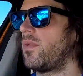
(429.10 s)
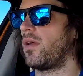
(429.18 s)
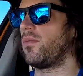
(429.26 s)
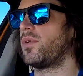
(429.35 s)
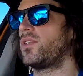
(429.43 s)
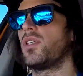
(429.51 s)

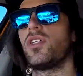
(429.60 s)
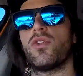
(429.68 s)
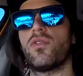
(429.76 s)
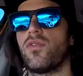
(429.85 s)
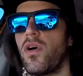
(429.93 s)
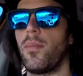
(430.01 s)
residual
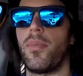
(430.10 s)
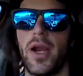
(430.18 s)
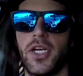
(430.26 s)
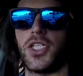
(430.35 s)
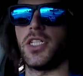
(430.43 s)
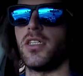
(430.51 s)

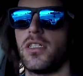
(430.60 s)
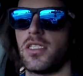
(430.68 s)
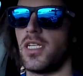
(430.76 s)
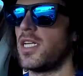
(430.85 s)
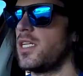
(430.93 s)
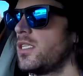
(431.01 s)
vibration that's
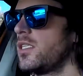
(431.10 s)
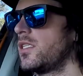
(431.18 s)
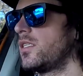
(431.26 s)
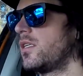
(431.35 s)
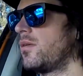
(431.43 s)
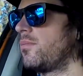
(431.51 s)
in it.
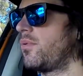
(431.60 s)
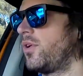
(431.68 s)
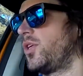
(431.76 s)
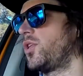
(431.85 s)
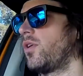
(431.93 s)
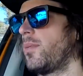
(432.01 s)
Pretty
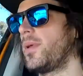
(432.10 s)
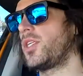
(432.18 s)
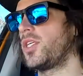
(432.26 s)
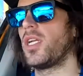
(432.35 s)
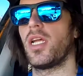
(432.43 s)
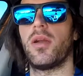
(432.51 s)
sure I
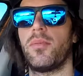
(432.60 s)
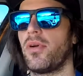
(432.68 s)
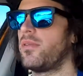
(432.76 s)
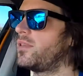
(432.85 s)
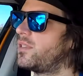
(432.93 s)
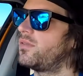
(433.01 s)
mentioned it in a
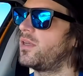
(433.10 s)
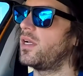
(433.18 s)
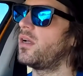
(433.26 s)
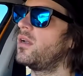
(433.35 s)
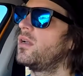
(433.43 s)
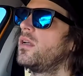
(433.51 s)
previous video.
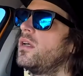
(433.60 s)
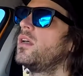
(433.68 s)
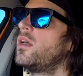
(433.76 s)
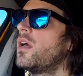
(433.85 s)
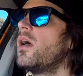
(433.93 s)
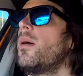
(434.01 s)

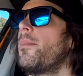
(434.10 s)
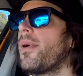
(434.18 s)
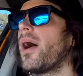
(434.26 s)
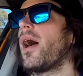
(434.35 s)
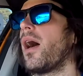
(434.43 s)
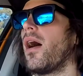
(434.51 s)

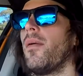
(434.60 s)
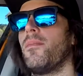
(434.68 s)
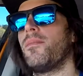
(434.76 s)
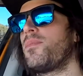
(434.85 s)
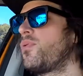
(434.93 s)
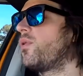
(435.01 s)
But
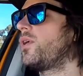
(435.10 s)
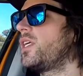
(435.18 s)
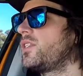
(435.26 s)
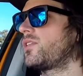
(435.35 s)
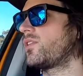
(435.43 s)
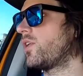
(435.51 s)
I'm pretty
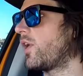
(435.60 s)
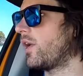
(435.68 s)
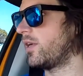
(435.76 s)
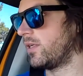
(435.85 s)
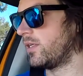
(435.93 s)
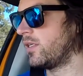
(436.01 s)
certain